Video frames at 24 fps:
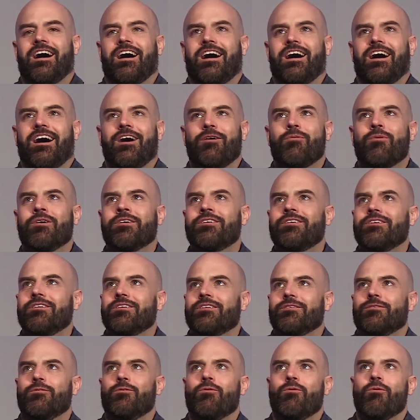I
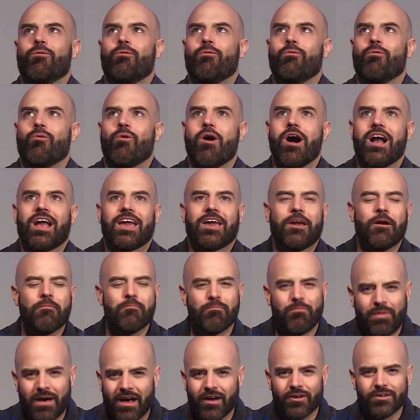wonder, what
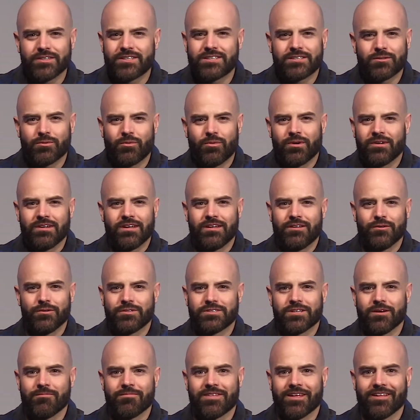compels someone to do
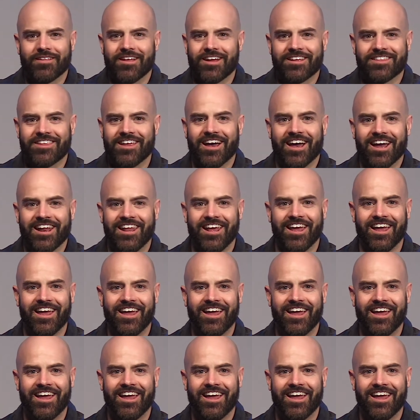something like that?